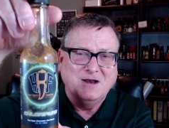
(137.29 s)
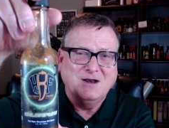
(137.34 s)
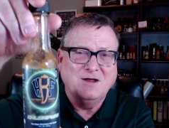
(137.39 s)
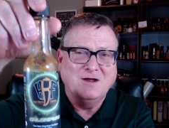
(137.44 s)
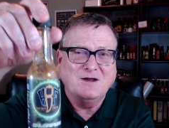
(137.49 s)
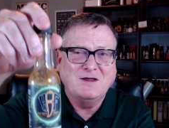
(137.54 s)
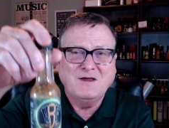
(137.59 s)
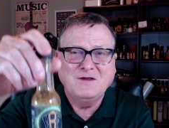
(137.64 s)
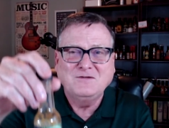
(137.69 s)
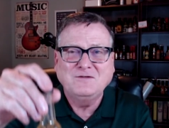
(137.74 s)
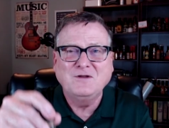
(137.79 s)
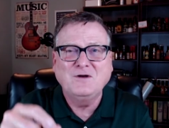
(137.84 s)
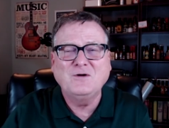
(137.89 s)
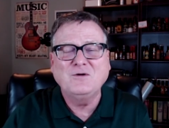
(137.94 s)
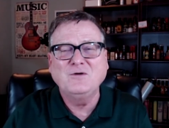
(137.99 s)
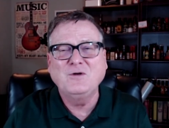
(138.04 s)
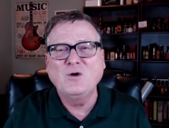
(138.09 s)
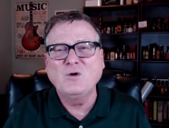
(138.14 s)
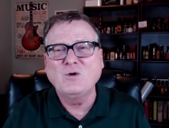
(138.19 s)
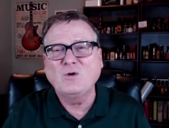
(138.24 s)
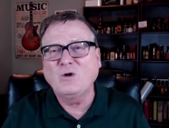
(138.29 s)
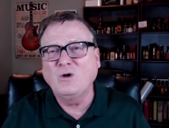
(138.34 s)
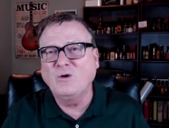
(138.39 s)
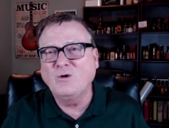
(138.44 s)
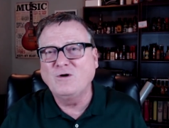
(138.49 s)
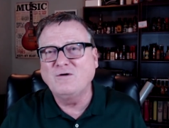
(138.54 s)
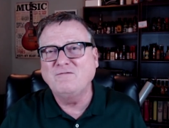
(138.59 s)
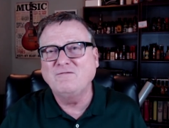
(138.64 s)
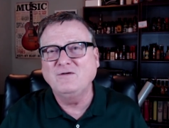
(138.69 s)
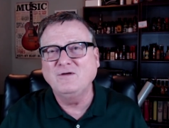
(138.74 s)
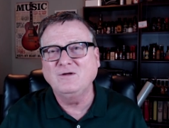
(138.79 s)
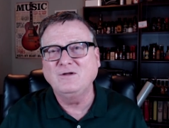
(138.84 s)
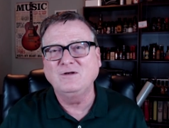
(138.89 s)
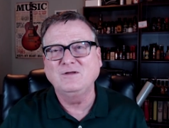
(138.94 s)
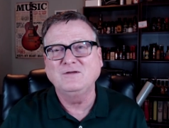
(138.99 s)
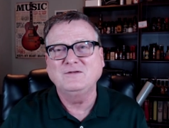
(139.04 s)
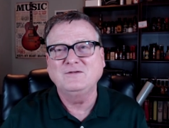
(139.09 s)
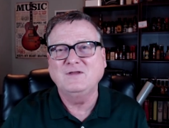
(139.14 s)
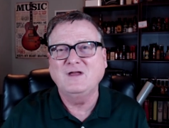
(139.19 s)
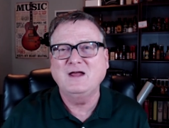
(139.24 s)
Now in case you don't know, chlorophyll
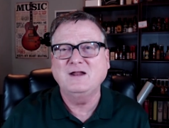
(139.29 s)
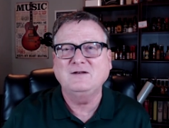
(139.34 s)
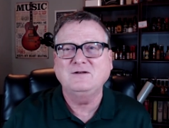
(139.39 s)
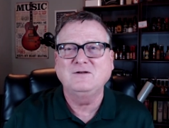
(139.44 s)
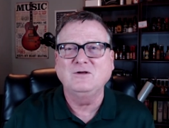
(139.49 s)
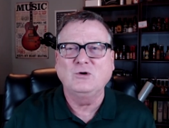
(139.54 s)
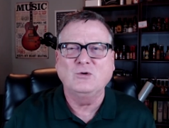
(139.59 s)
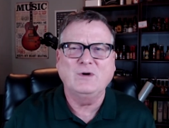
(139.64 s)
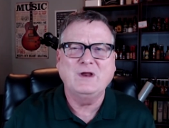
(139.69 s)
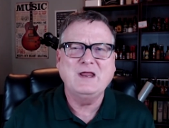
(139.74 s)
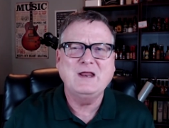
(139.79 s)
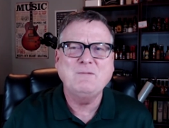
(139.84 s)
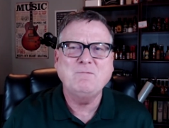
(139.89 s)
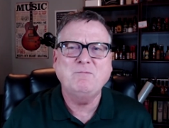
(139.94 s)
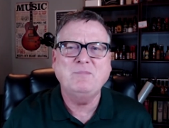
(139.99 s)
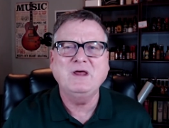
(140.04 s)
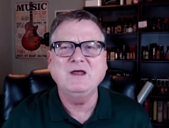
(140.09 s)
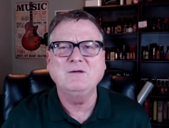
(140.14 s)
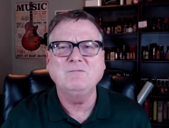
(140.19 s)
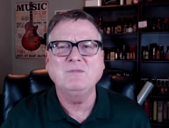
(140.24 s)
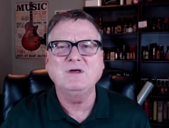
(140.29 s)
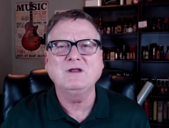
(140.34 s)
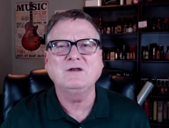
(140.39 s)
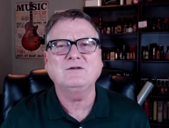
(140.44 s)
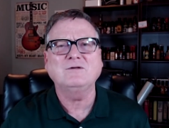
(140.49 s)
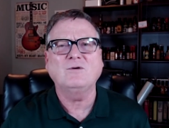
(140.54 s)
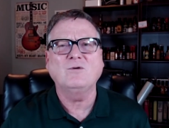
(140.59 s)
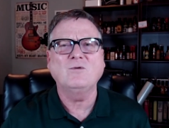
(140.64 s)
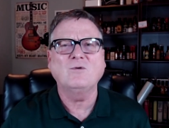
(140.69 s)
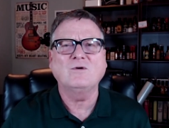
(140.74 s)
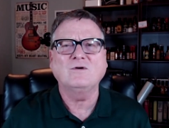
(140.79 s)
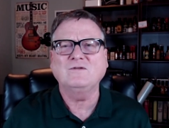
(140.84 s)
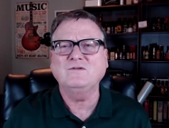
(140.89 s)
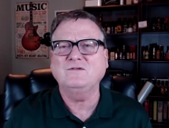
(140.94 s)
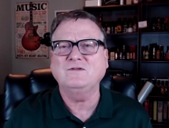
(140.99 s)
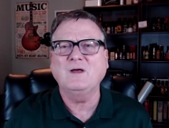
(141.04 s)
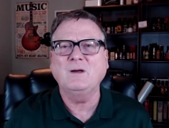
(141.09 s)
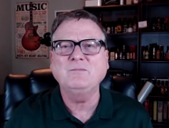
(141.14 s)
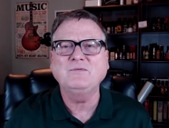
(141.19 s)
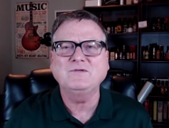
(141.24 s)
is that green pigment or
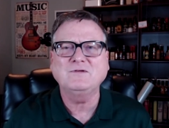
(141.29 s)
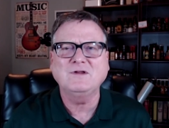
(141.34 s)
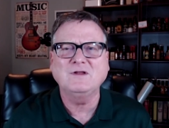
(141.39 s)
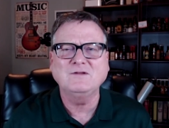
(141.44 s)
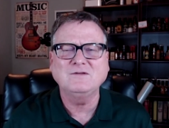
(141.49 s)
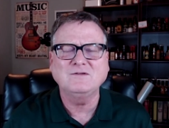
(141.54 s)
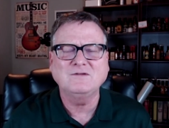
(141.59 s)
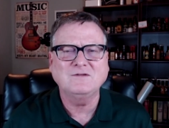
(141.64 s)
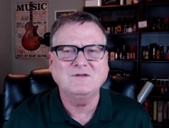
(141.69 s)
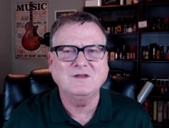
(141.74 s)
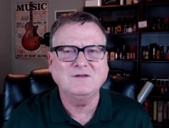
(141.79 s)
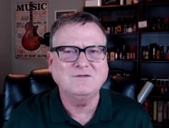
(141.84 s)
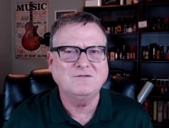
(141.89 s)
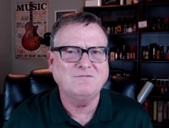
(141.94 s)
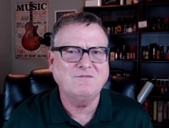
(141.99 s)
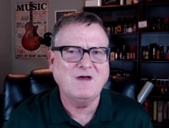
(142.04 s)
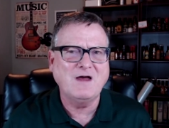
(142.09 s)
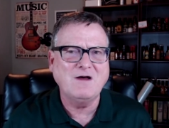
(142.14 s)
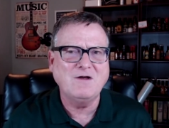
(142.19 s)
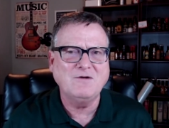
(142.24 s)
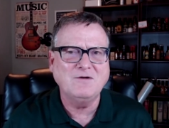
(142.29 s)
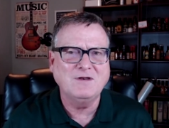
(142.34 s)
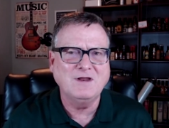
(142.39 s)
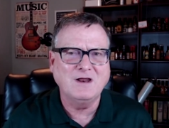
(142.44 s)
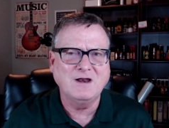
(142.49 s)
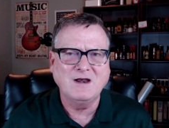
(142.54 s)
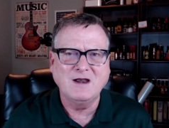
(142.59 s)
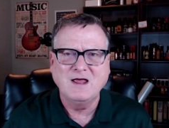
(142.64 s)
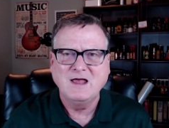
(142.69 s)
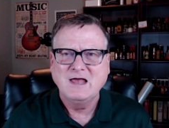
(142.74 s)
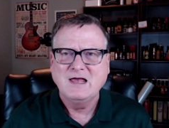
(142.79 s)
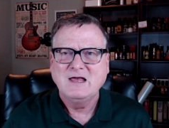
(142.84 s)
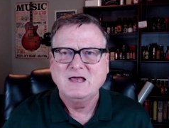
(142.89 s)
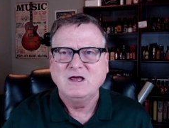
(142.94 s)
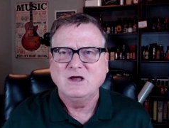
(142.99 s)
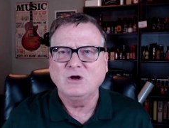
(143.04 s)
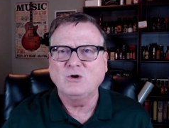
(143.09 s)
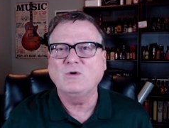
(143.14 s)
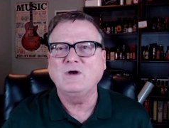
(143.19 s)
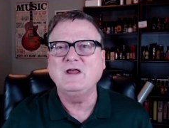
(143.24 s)
substance that's found in
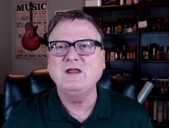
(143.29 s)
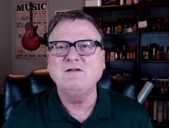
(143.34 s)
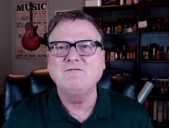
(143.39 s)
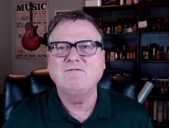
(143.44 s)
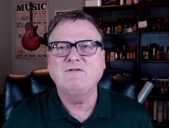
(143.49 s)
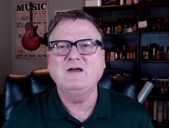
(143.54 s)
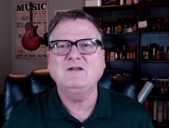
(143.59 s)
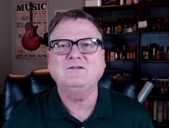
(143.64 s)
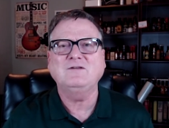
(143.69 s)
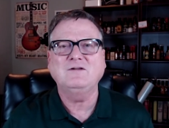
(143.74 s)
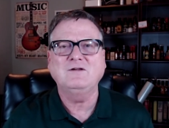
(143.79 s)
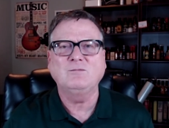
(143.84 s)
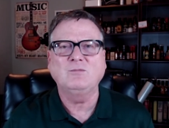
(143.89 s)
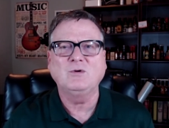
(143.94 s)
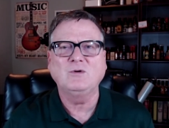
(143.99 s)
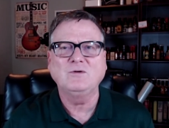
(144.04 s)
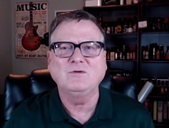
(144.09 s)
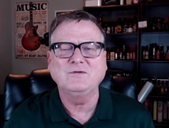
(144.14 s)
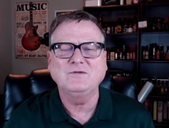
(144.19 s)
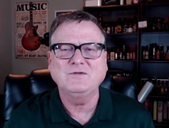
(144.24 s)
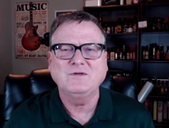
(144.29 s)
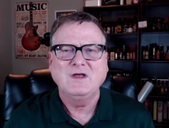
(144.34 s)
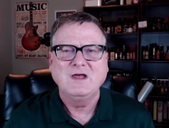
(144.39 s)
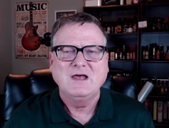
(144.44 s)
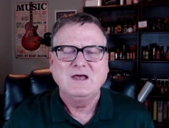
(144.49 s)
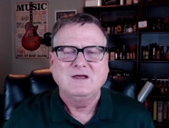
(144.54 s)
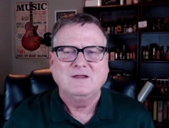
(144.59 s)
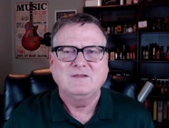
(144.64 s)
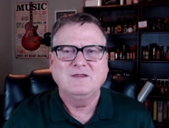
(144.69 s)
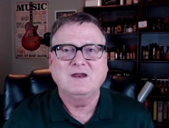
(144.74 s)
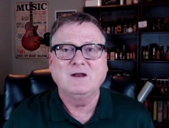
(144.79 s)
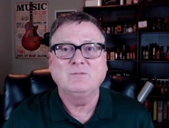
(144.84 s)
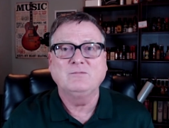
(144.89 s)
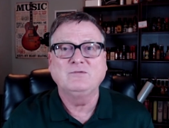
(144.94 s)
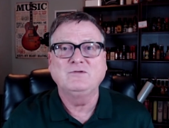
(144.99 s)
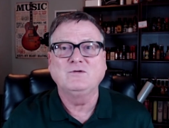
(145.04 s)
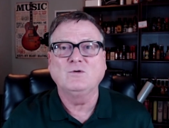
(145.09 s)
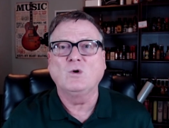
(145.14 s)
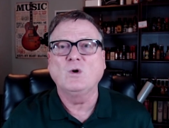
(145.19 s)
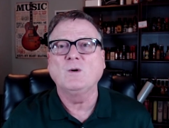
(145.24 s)
green vegetables that
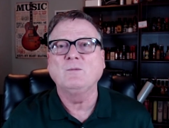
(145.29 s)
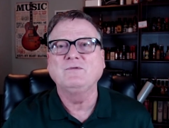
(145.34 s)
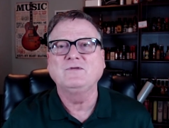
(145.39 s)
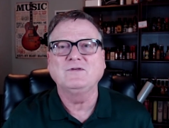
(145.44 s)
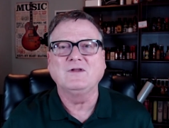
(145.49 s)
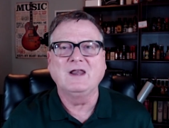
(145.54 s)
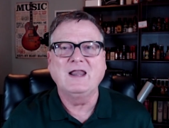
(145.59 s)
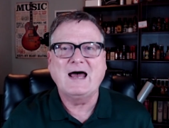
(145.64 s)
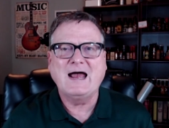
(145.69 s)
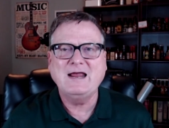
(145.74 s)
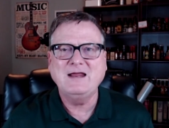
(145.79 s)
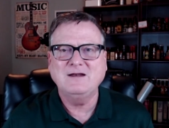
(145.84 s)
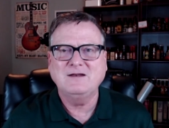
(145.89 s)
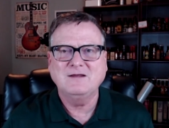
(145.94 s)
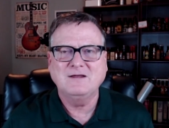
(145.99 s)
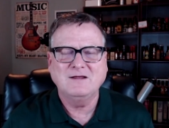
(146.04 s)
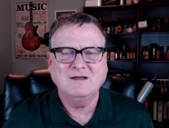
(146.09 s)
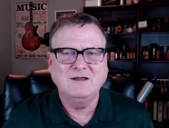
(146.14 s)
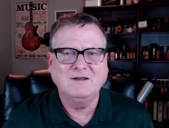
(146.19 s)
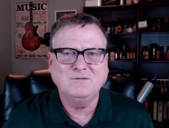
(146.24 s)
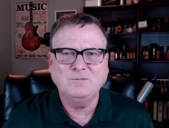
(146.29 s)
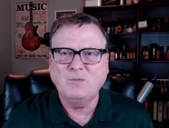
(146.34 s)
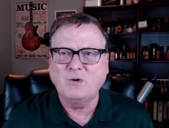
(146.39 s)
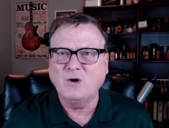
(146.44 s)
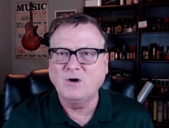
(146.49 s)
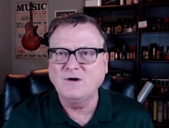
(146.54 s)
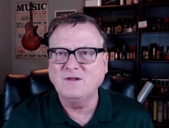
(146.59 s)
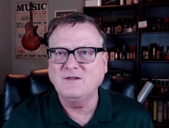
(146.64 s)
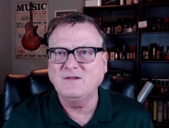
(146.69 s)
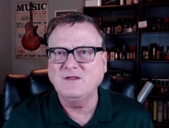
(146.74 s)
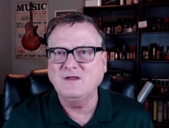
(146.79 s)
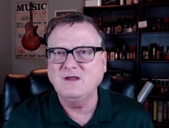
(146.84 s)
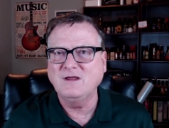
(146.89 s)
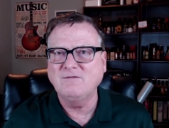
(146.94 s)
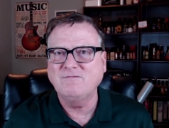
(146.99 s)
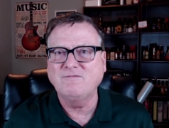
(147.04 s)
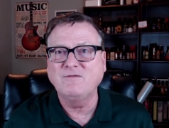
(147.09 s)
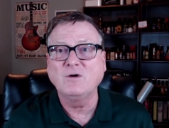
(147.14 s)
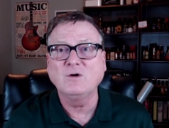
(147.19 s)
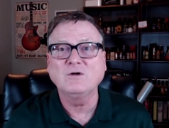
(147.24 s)
absorbs light. It's part of
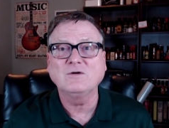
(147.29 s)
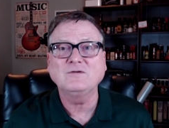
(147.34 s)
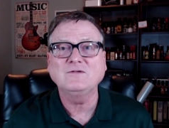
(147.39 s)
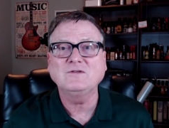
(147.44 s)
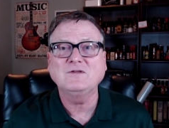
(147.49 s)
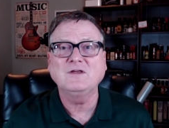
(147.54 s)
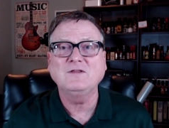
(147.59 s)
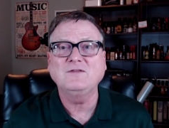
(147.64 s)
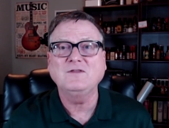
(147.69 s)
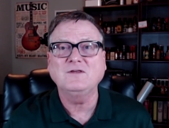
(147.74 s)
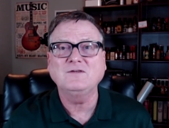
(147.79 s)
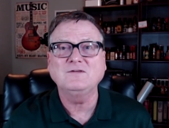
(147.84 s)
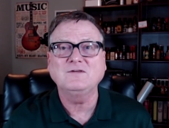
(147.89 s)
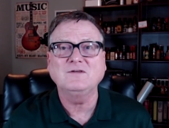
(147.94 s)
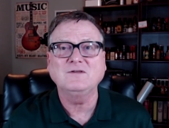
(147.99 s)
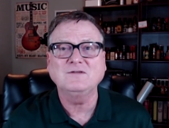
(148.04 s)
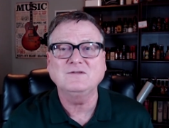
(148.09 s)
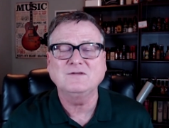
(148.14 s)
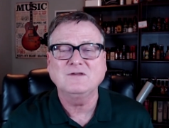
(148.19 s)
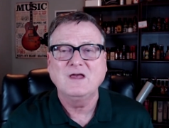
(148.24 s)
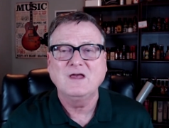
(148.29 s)
the photosynthesis